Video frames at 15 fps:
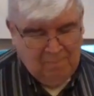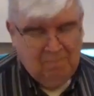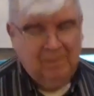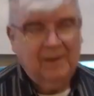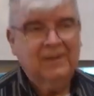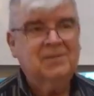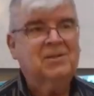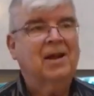
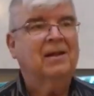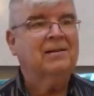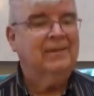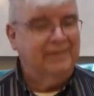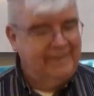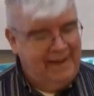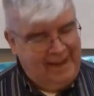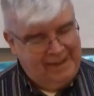But he's not
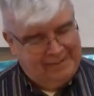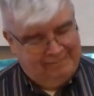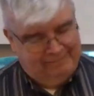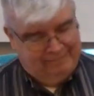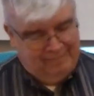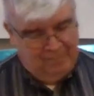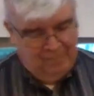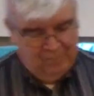done yet.
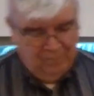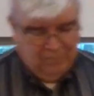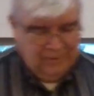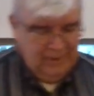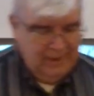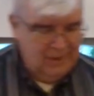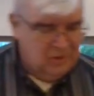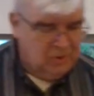
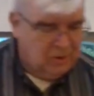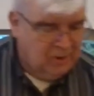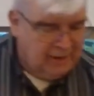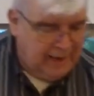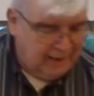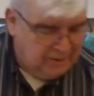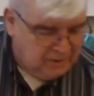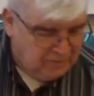As we go
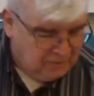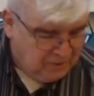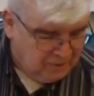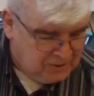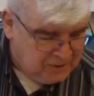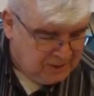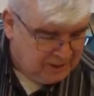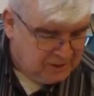down to
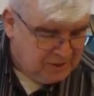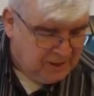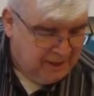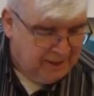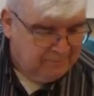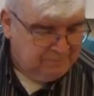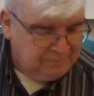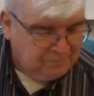verse
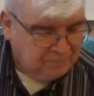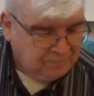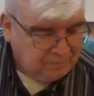16,